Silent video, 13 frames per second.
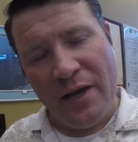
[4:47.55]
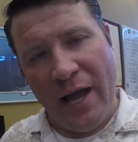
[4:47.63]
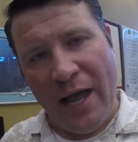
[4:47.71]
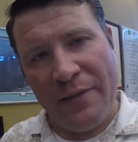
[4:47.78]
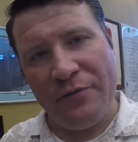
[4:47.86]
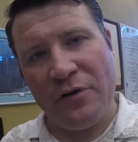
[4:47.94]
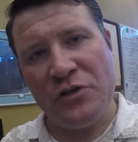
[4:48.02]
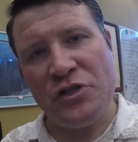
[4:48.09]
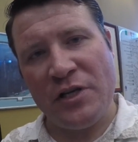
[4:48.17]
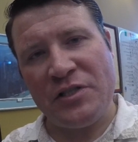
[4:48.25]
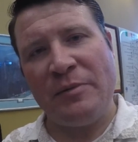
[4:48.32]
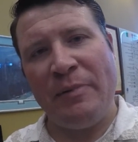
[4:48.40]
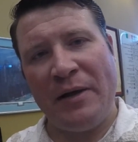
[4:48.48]
and they're
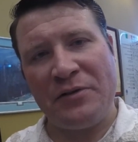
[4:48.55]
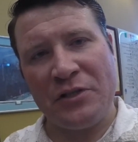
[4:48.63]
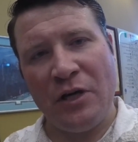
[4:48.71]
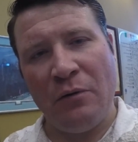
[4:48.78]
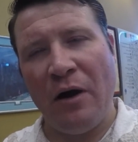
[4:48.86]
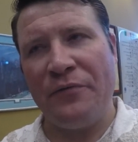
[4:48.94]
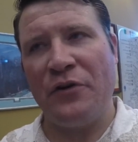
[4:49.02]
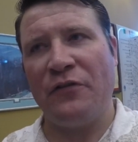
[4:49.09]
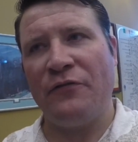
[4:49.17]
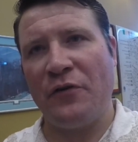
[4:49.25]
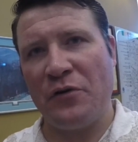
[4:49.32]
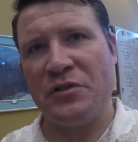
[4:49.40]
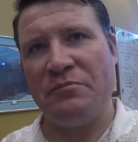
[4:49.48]
just about to go on their
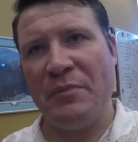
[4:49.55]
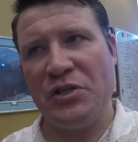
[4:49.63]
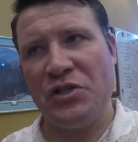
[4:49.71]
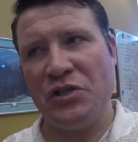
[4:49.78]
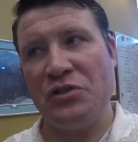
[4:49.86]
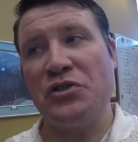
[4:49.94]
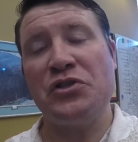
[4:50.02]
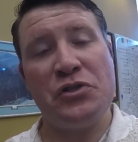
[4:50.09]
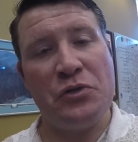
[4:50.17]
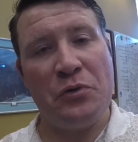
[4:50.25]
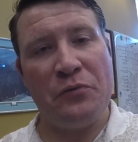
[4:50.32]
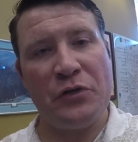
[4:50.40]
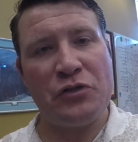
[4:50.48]
first mission
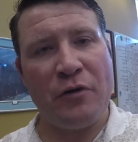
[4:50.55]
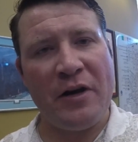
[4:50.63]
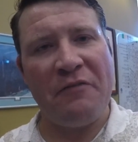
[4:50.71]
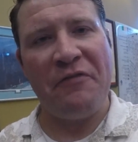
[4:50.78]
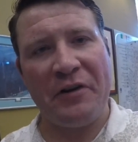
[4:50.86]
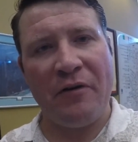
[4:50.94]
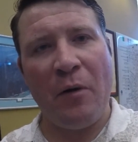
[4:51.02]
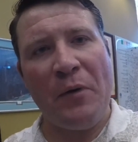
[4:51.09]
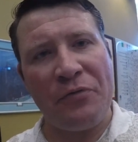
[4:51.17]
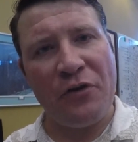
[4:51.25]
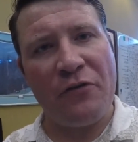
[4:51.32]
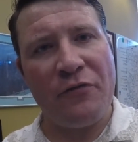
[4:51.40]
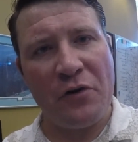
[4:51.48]
soon. They're trying to figure out what
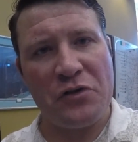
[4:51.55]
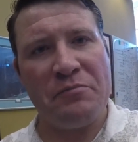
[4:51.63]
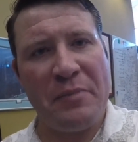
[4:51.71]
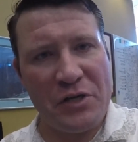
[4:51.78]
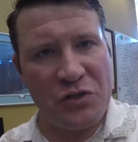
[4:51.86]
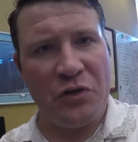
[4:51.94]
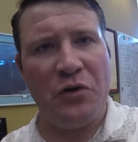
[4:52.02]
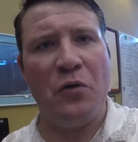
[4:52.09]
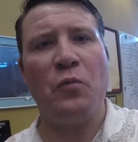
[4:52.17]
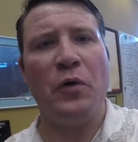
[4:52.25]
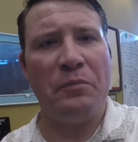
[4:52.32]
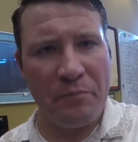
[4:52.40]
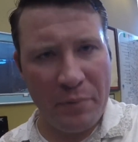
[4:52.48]
their first mission would